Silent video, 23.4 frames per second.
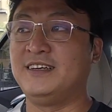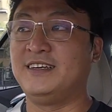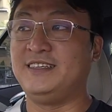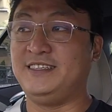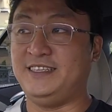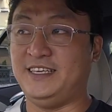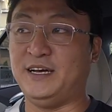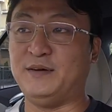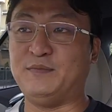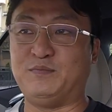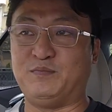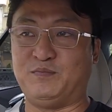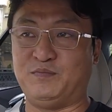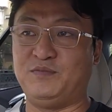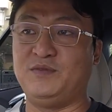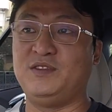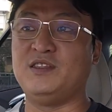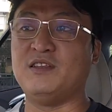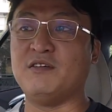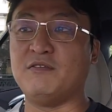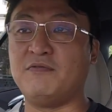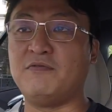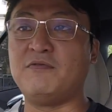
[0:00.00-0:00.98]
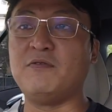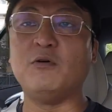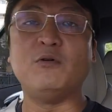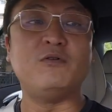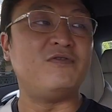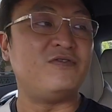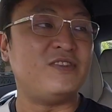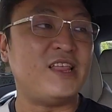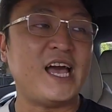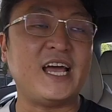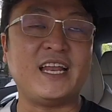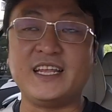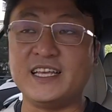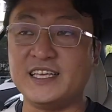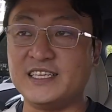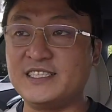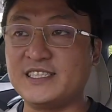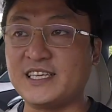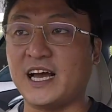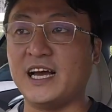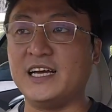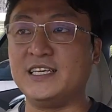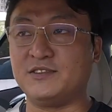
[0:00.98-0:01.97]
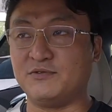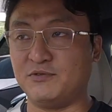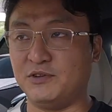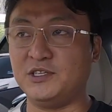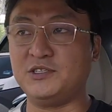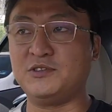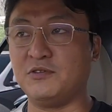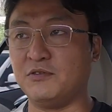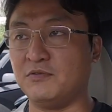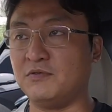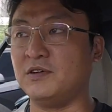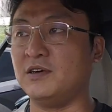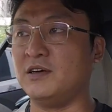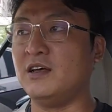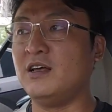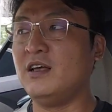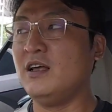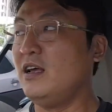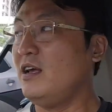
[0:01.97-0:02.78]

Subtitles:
Yeah, the full daddy size Range Rover.